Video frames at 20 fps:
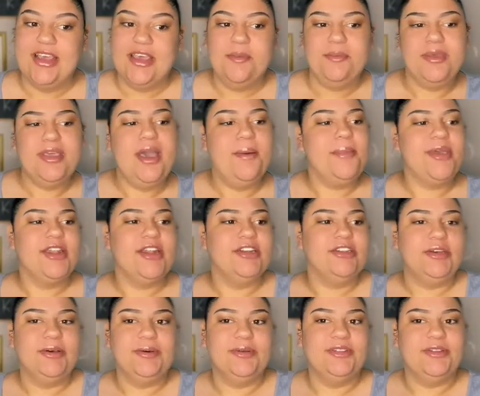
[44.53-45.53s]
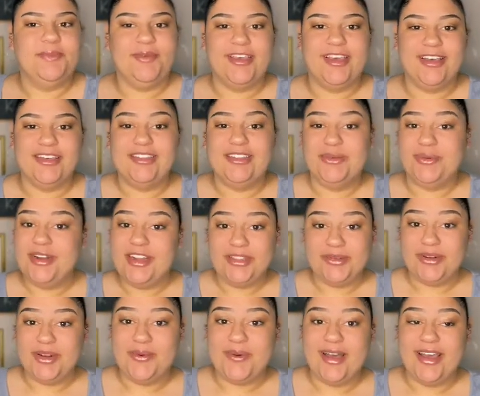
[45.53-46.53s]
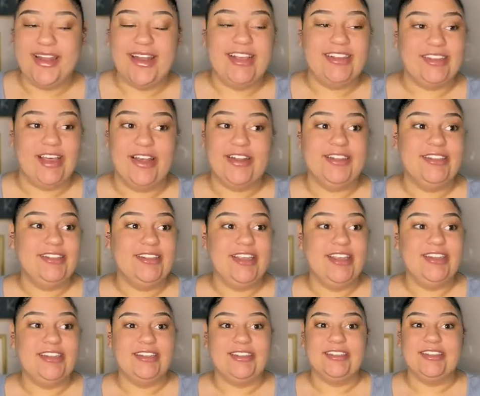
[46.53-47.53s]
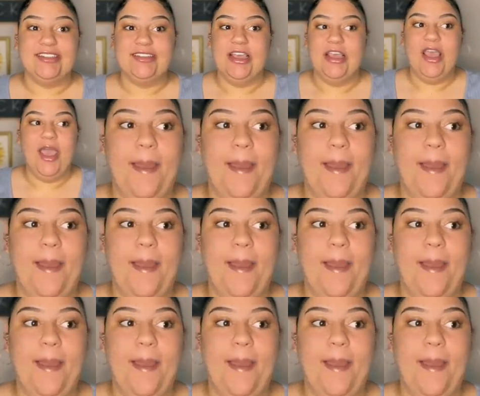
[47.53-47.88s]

becoming an adult, because 2021 has honestly just